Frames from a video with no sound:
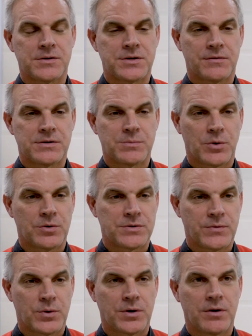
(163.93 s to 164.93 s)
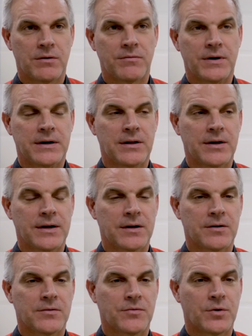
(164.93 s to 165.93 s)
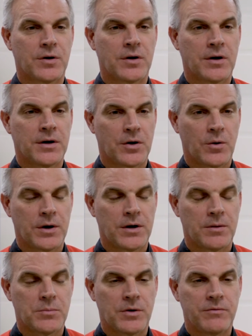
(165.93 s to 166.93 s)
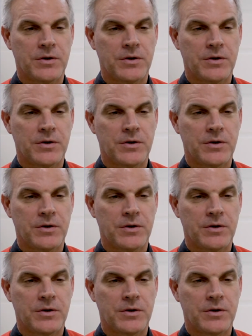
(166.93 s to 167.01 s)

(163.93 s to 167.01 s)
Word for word: Service Motors Ford here in Fond du Lac for quite a number of